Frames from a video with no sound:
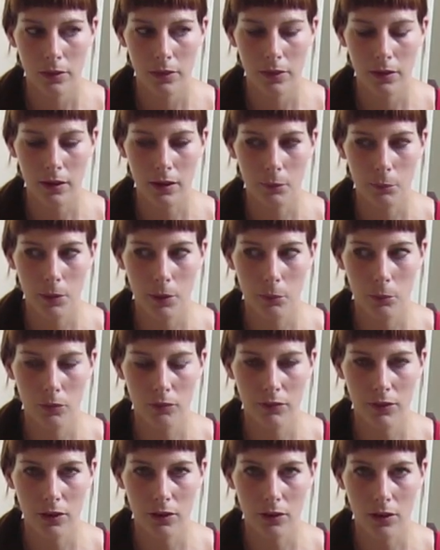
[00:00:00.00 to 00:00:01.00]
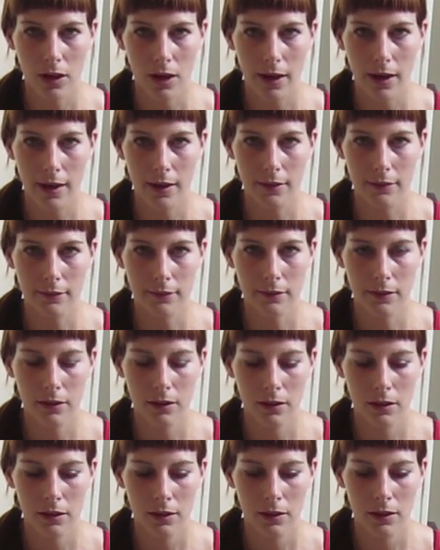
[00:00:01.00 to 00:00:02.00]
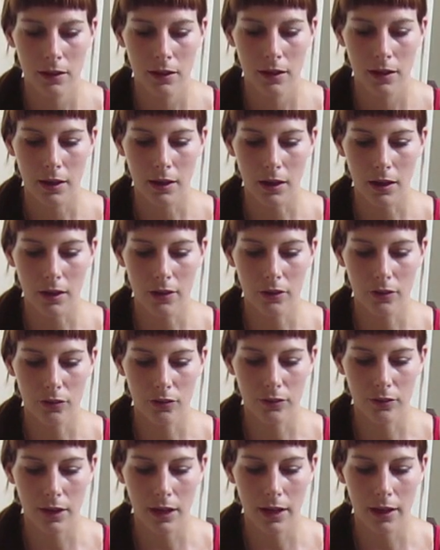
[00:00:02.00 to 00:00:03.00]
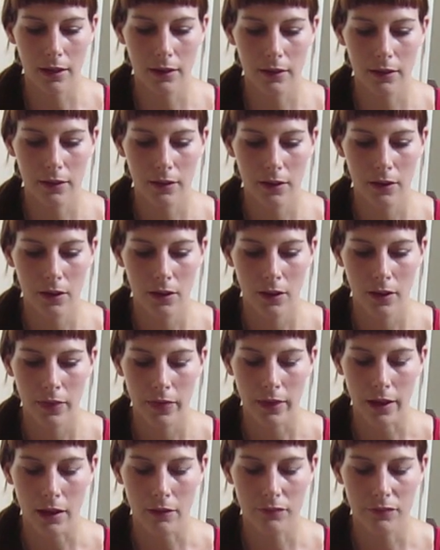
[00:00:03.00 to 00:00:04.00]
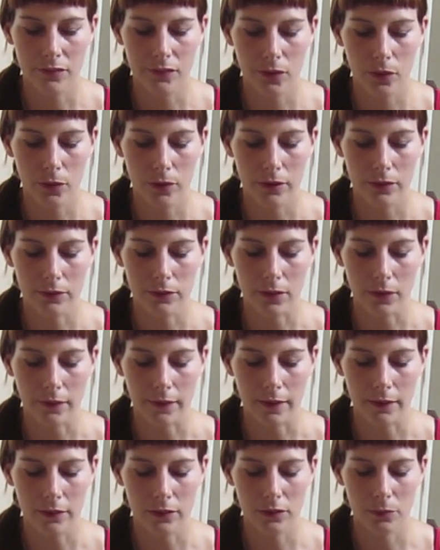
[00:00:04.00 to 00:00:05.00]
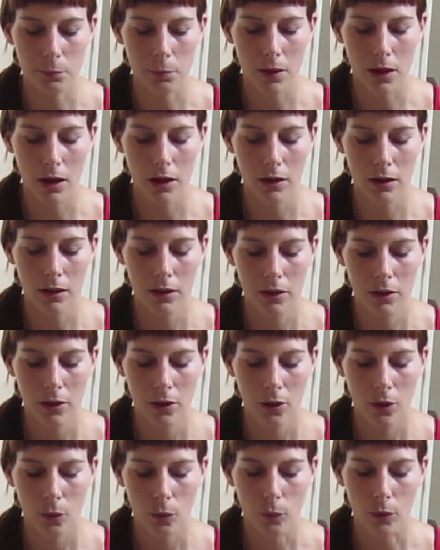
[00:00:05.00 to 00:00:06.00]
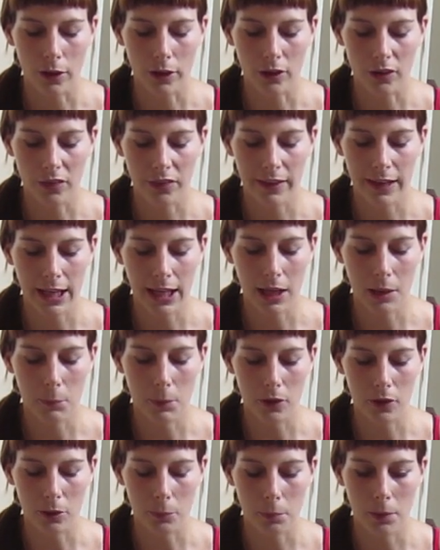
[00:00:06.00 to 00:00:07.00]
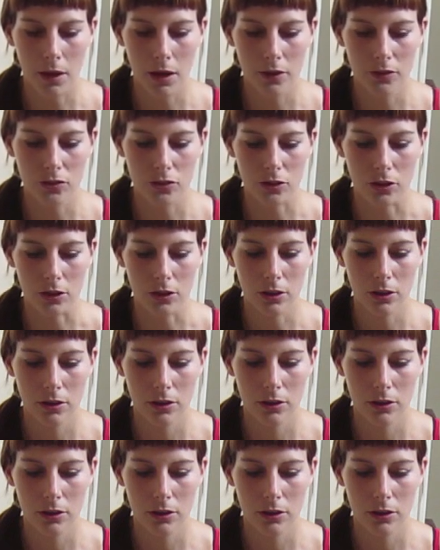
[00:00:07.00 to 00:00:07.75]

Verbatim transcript: think about moving your eyes, and understand that focus on that spot while you're thinking about your posture.